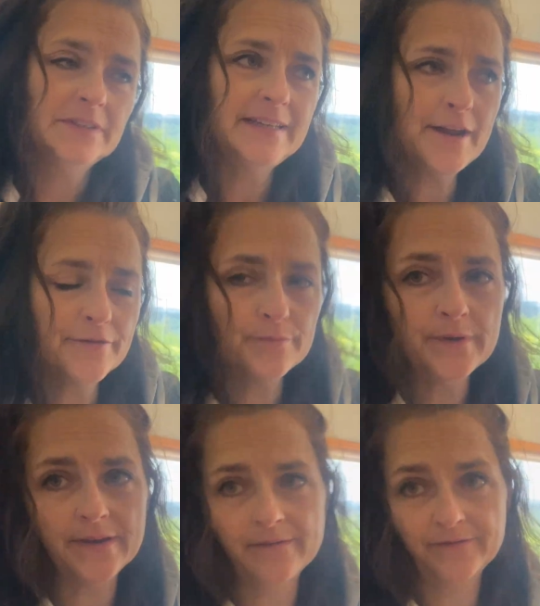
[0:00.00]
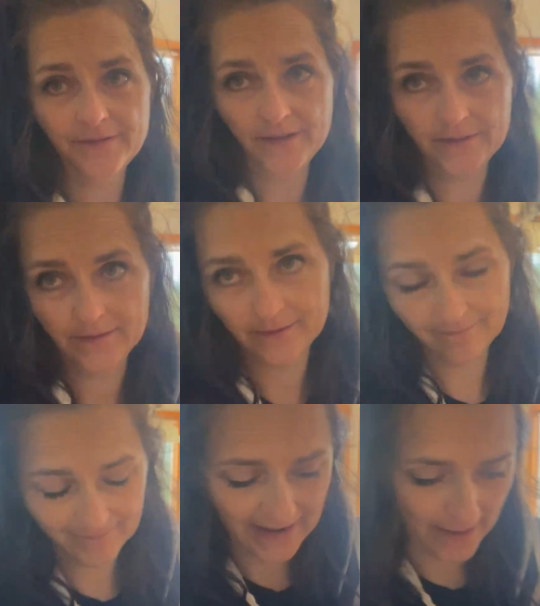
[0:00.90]
day 3 of this
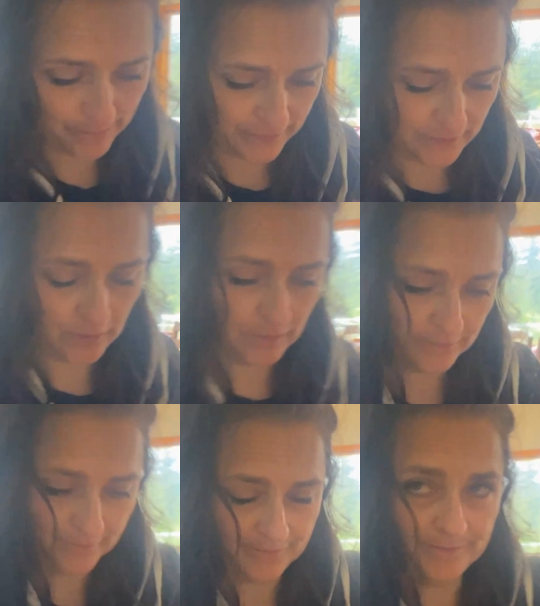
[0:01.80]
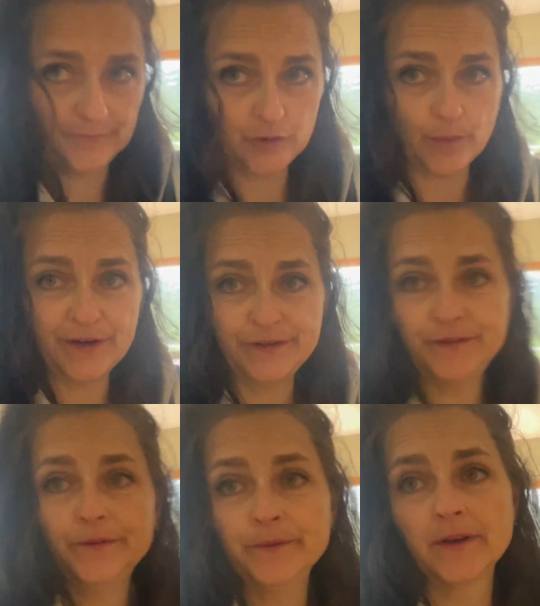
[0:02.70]
episode
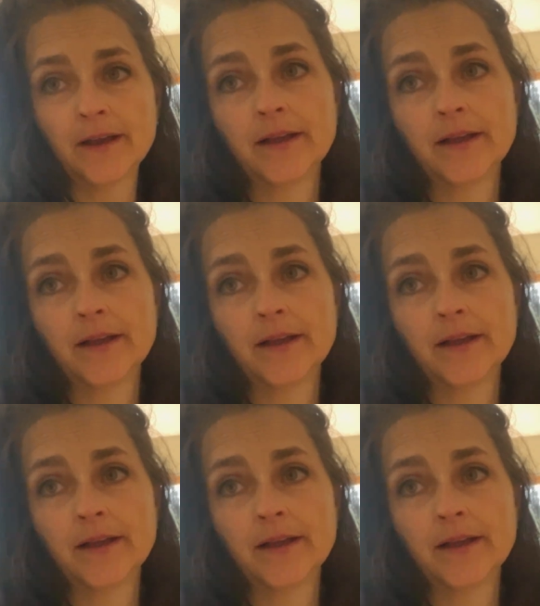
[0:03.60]
22.